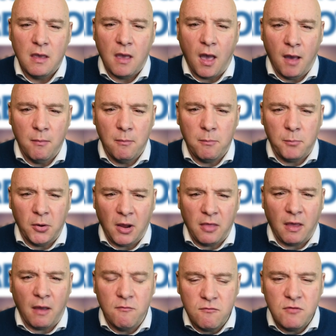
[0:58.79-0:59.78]
But
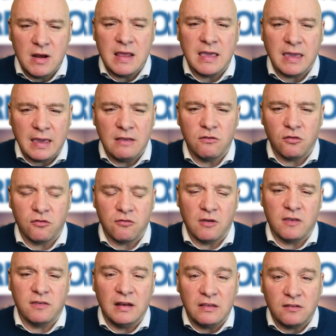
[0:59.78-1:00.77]
I'm really keen to
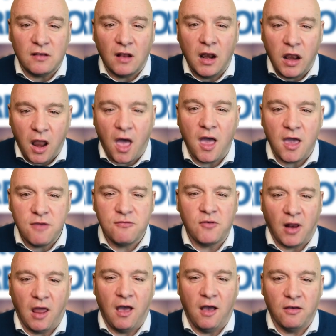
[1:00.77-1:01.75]
stress that it's a live
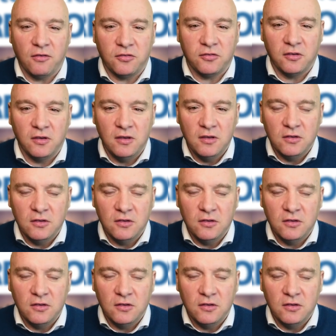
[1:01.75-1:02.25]
class.